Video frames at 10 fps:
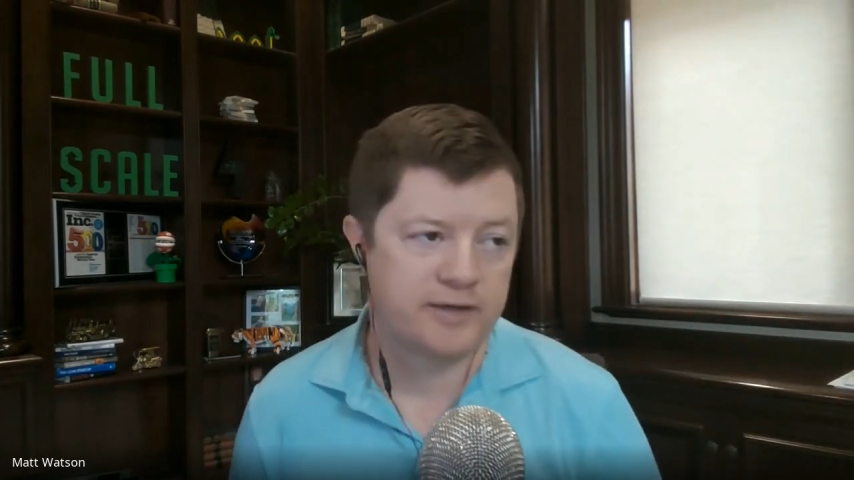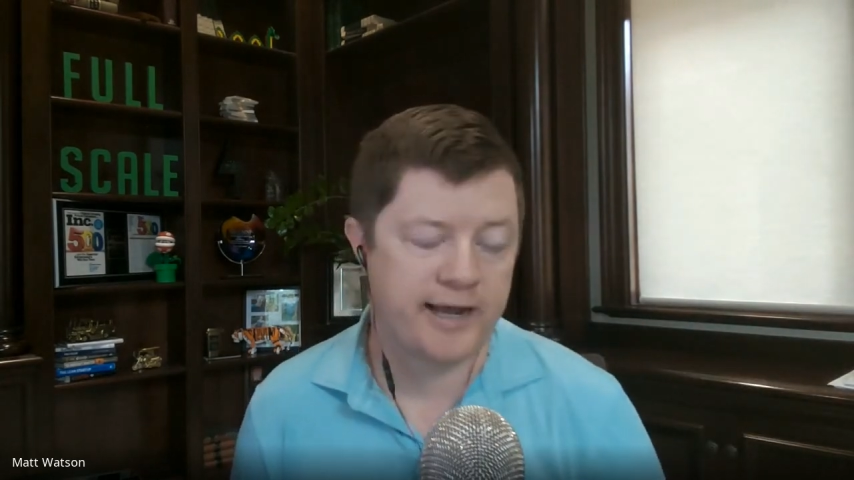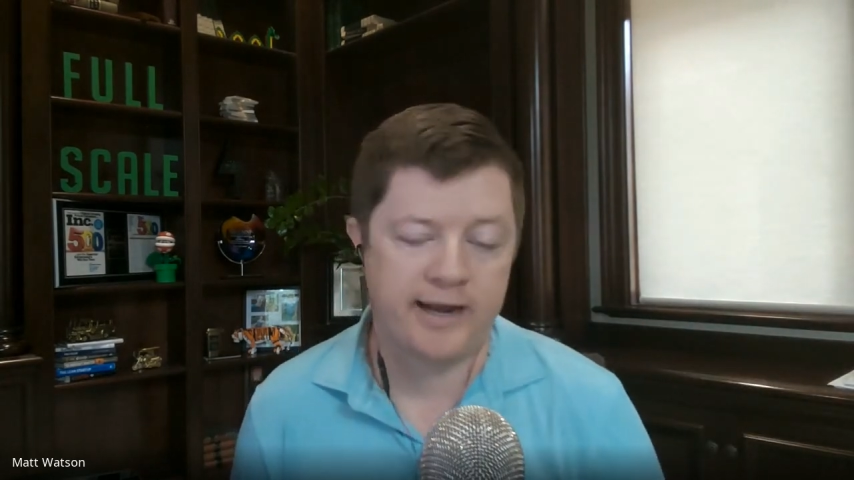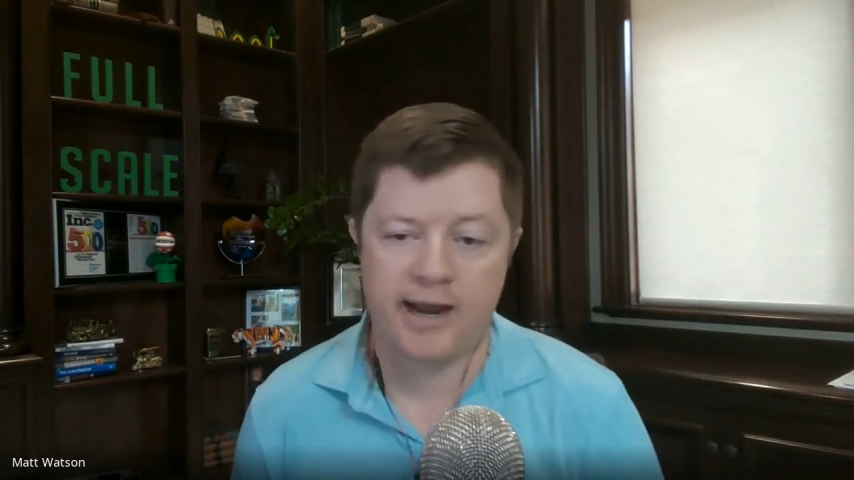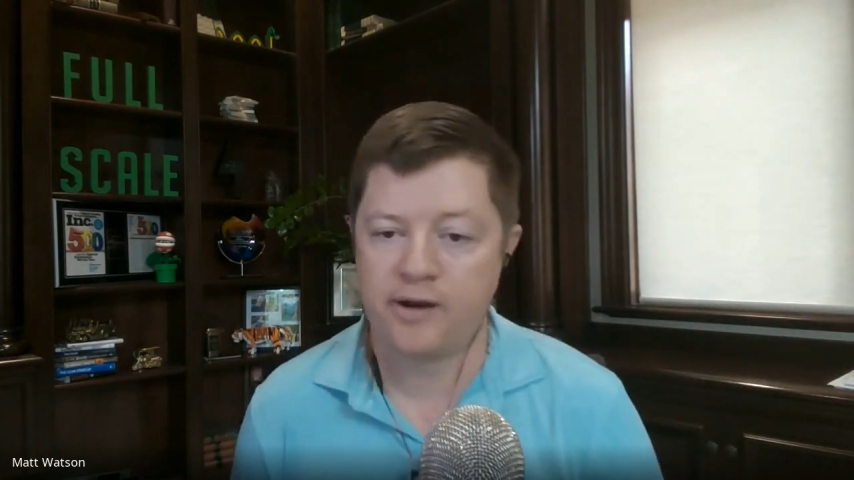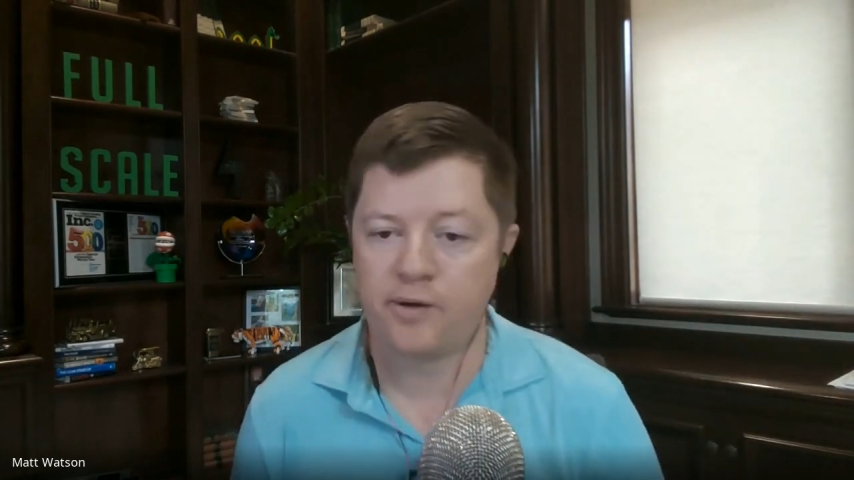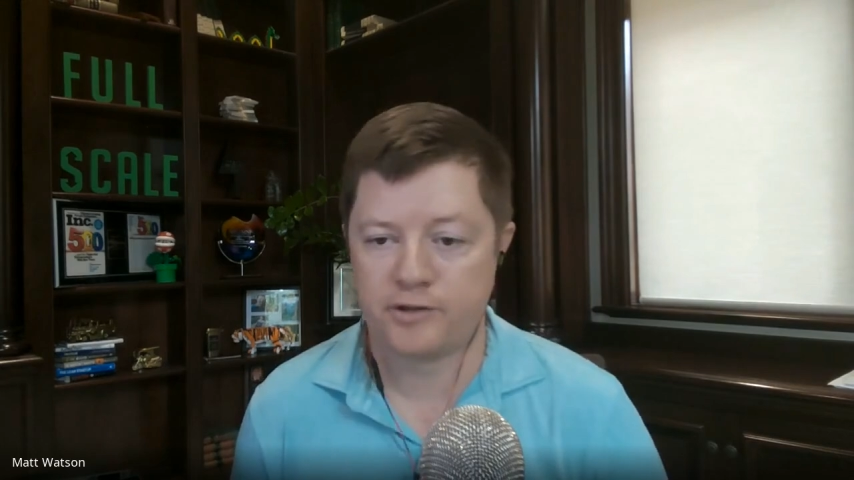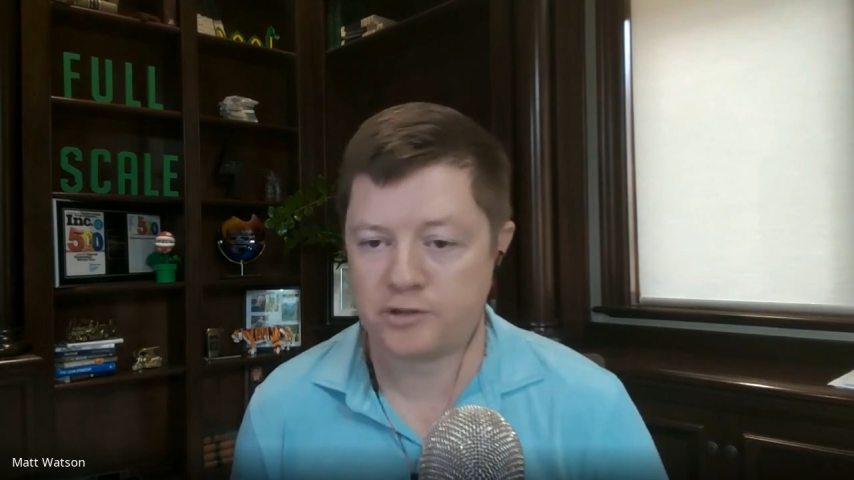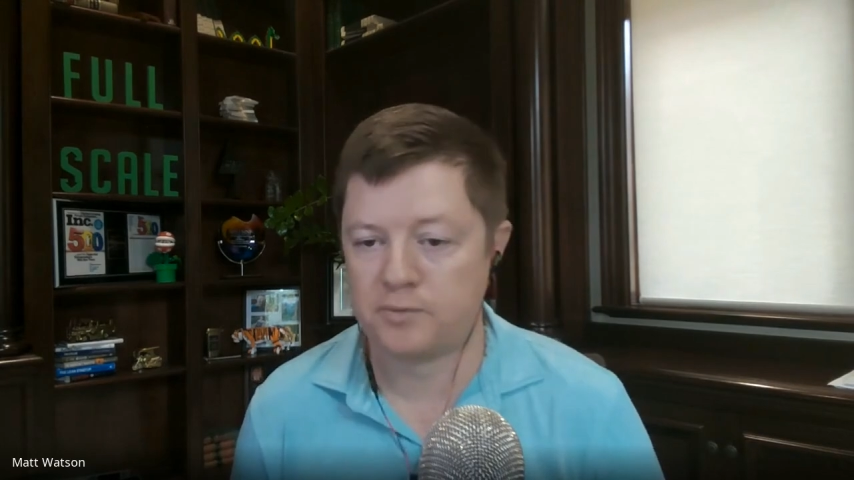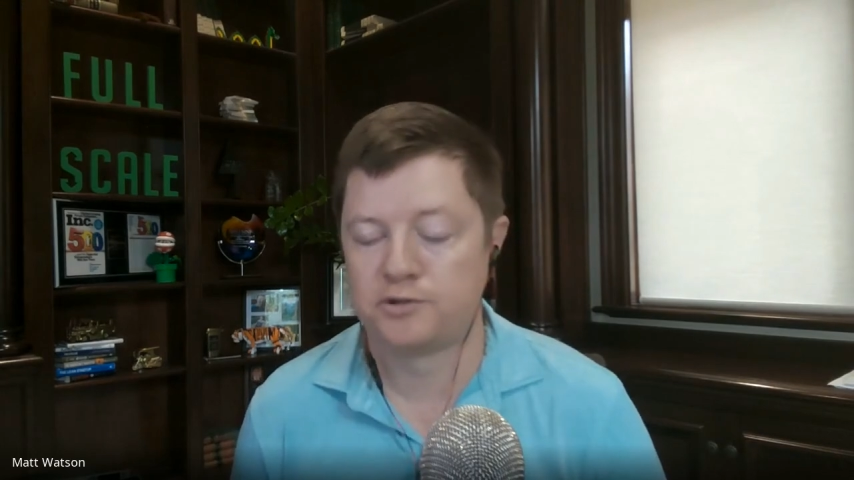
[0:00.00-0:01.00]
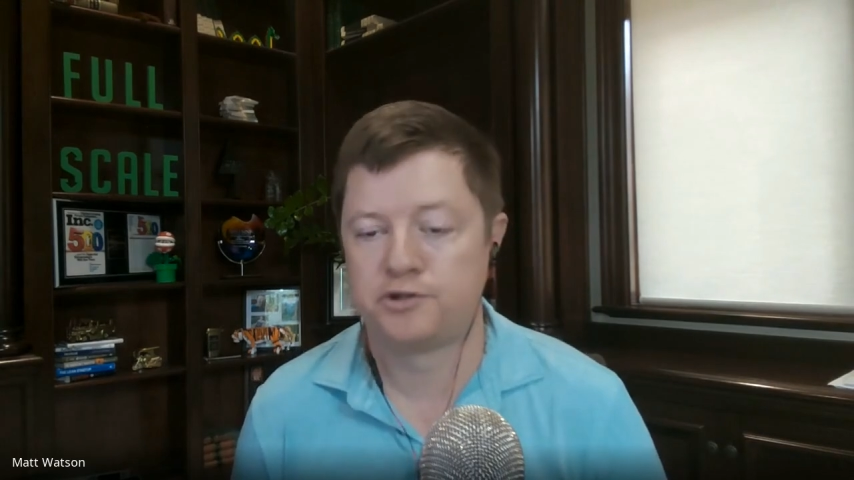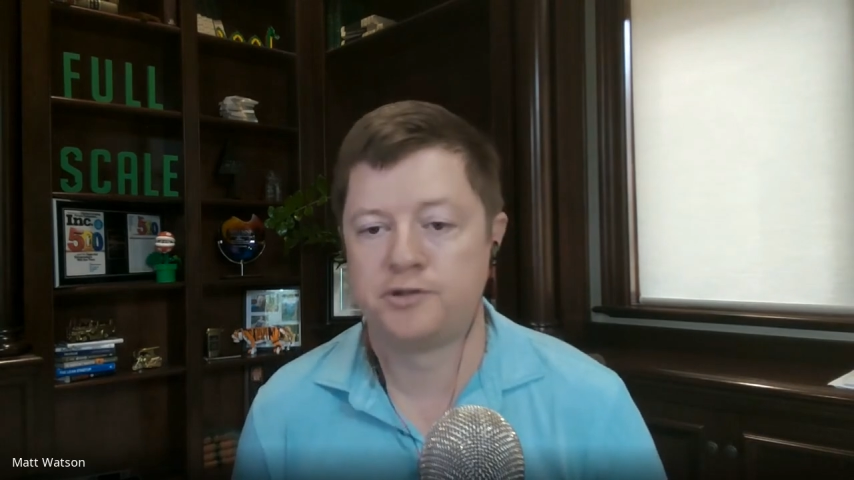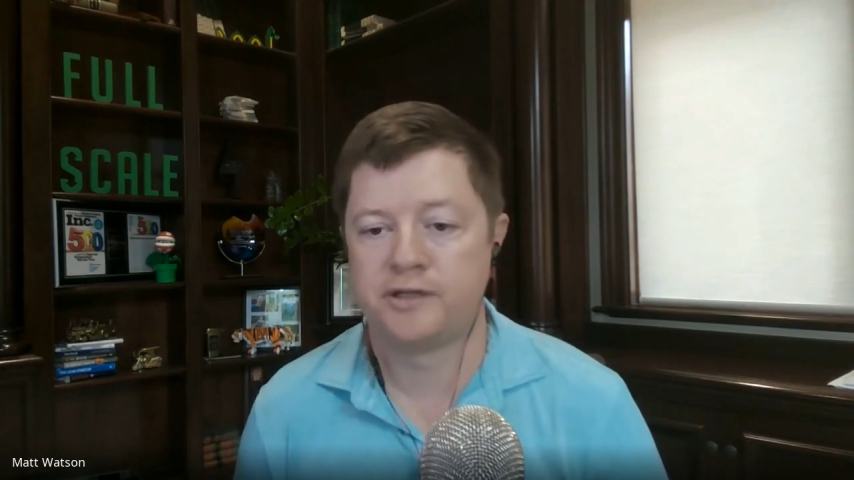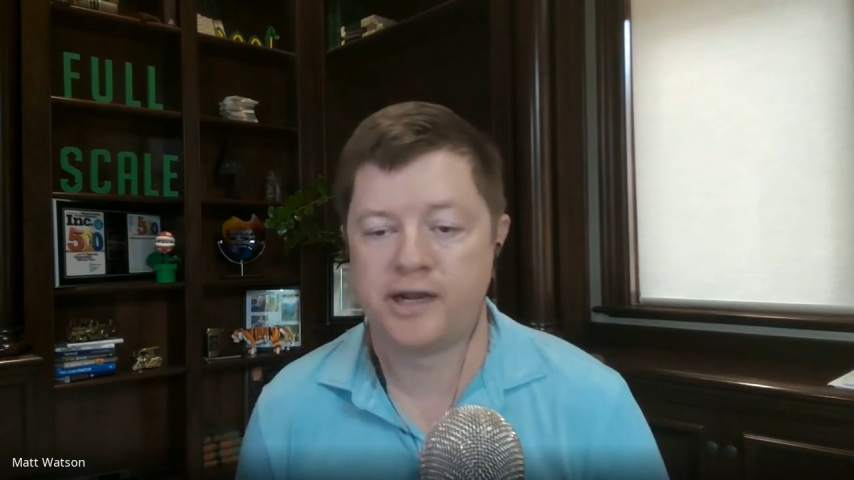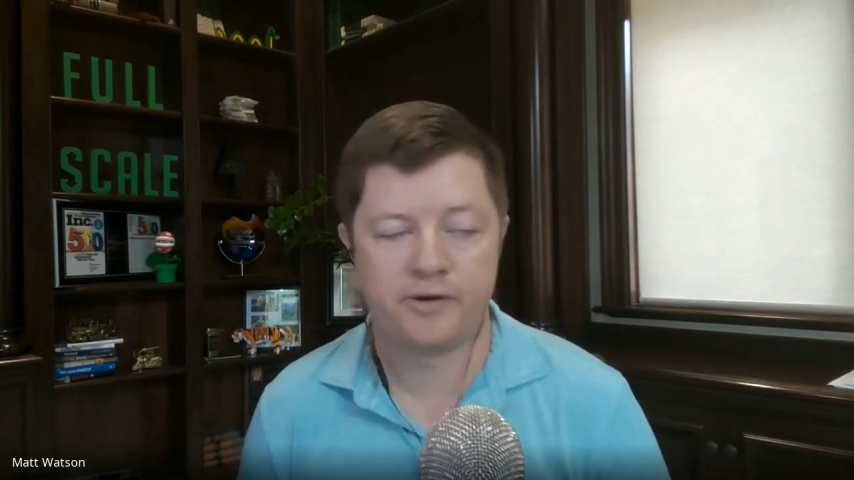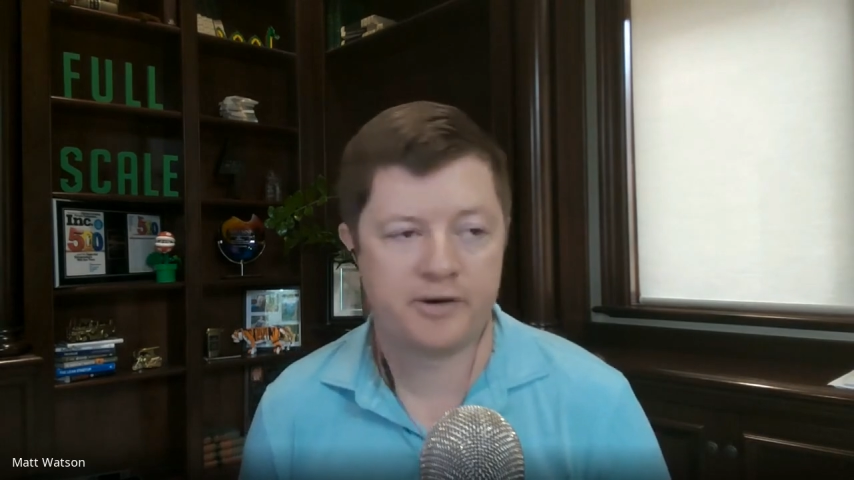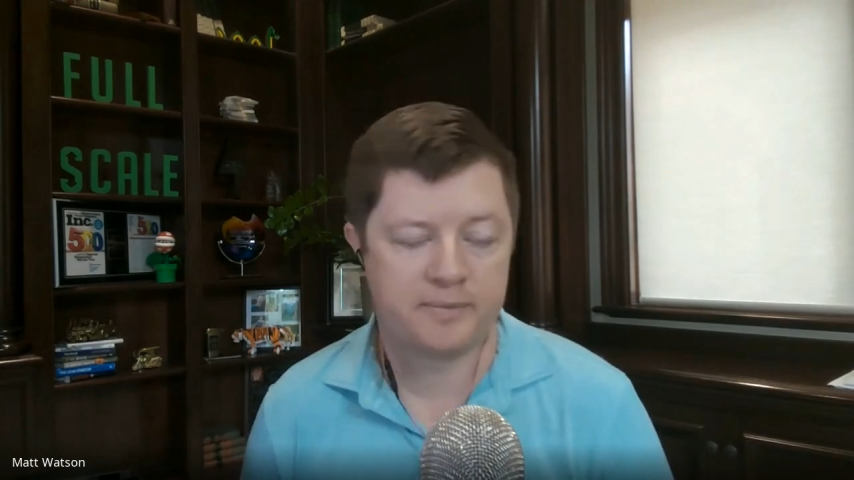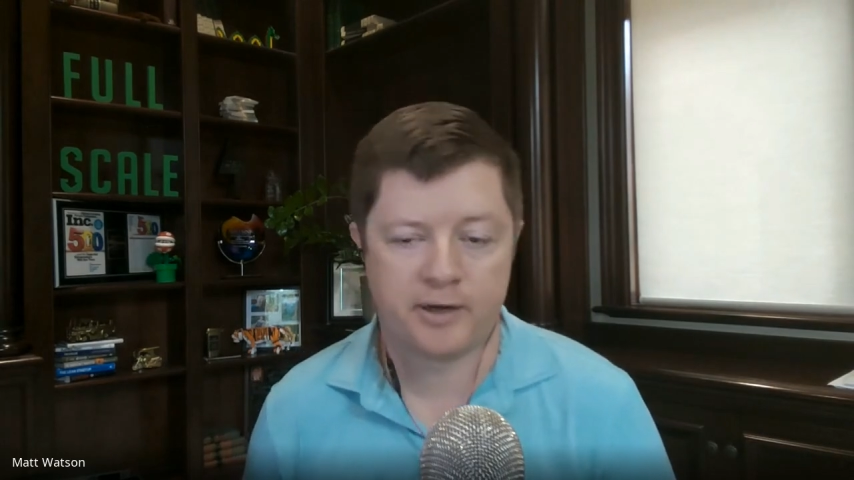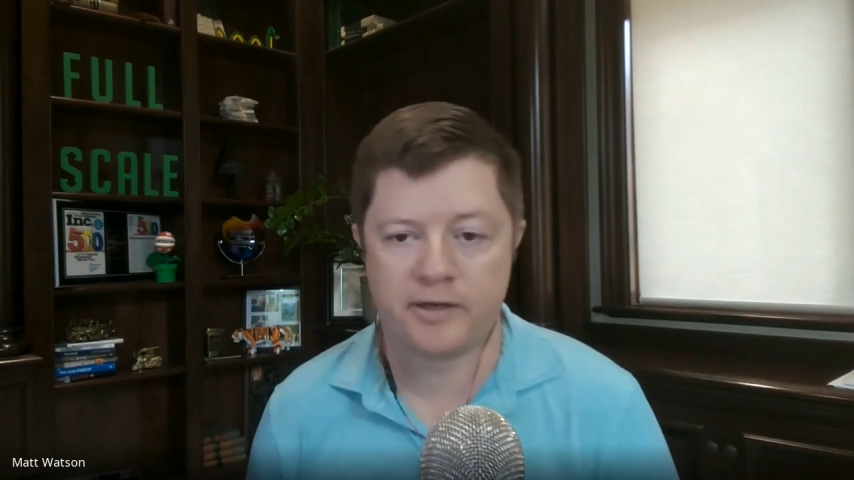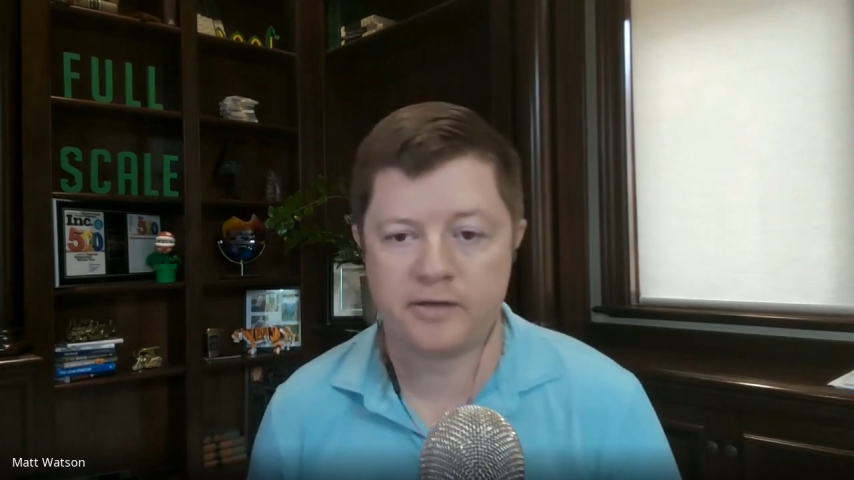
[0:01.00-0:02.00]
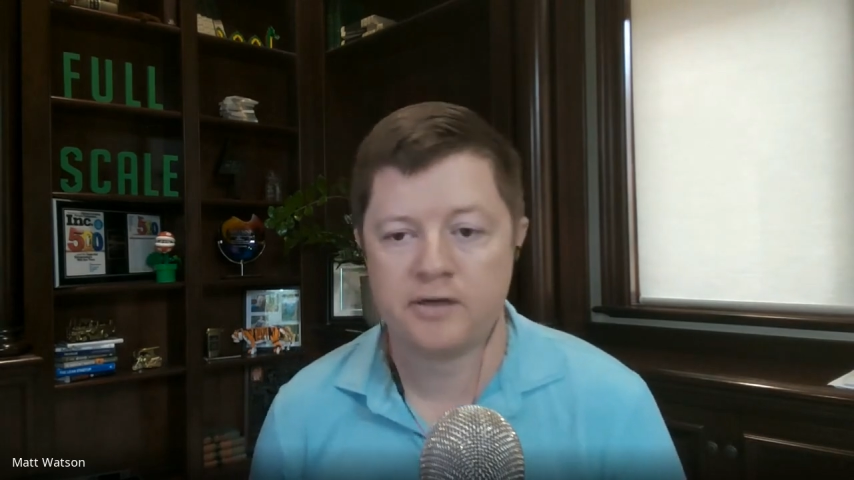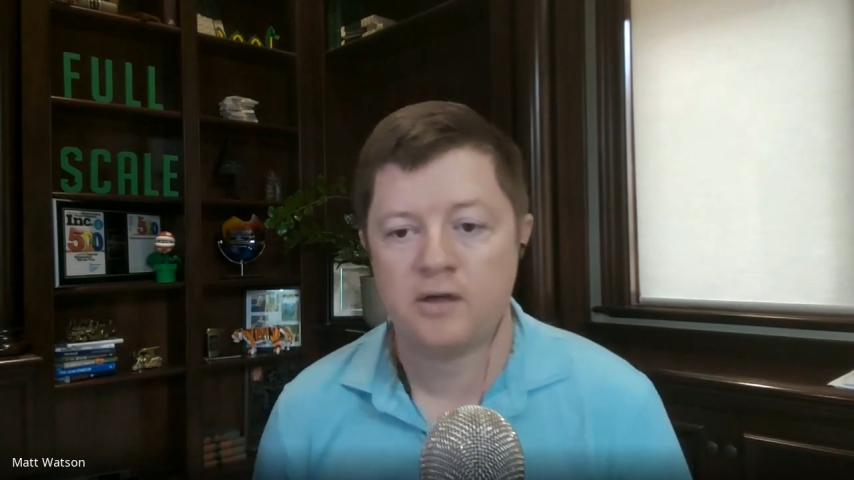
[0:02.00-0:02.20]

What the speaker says: and I know how to troubleshoot it, I know how to debug it.